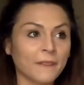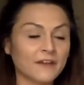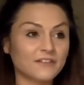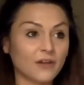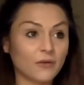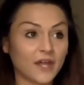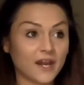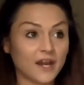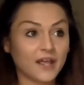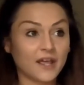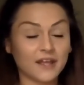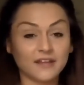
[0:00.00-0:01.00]
So then
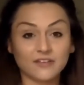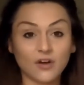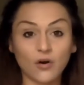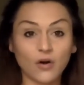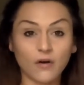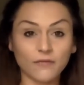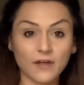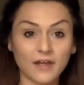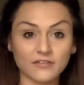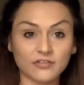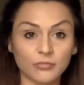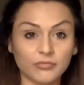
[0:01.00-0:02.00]
he's gone off
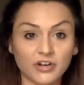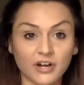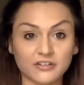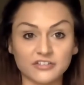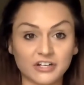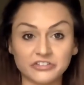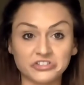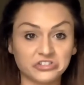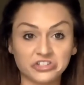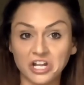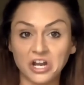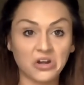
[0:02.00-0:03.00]
that subject, so I was
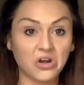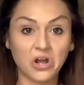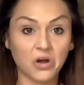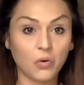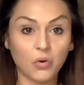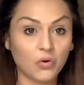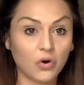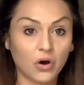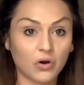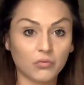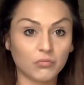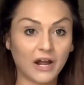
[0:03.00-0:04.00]
just like, no, not
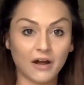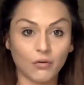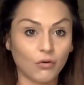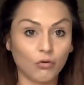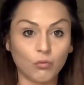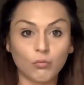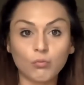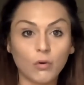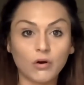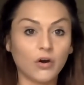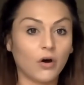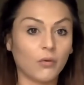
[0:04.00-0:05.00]
at all,
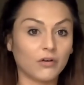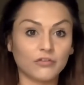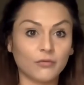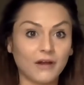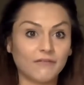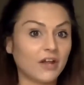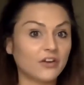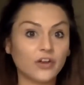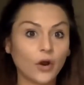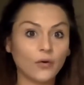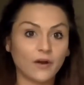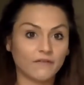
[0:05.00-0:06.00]
not whatsoever,
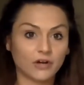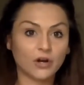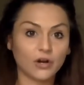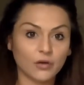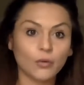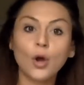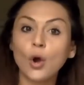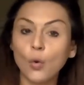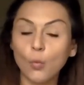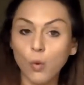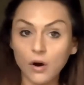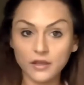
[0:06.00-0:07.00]
don't have a clue
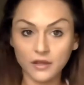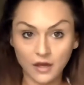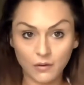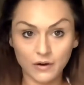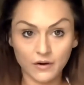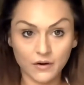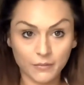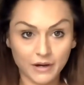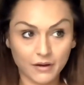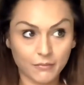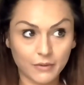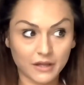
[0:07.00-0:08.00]
what you're going on
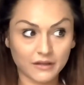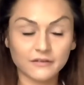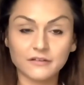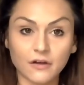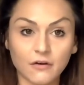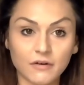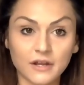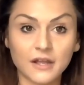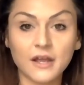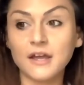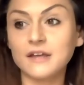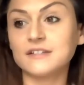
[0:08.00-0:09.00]
about, mate, sorry.
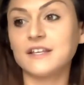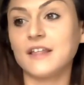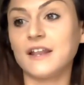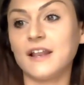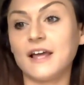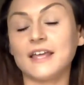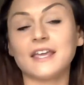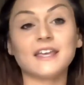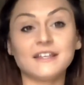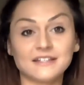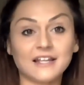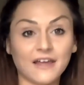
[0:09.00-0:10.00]
So then like,
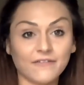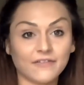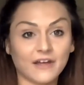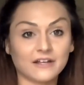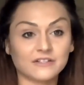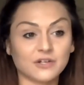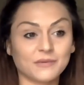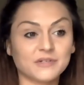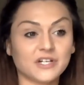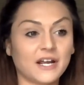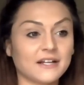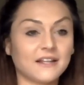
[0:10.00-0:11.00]
he's left that
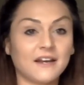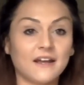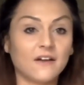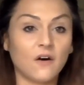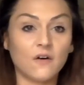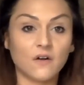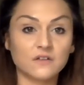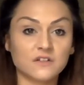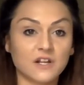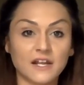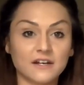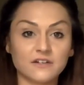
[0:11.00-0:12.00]
subject, then gone on to
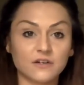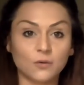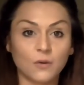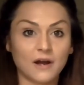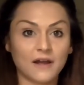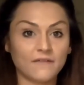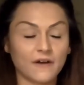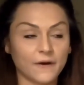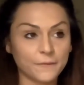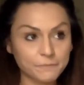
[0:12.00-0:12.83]
like do whatever.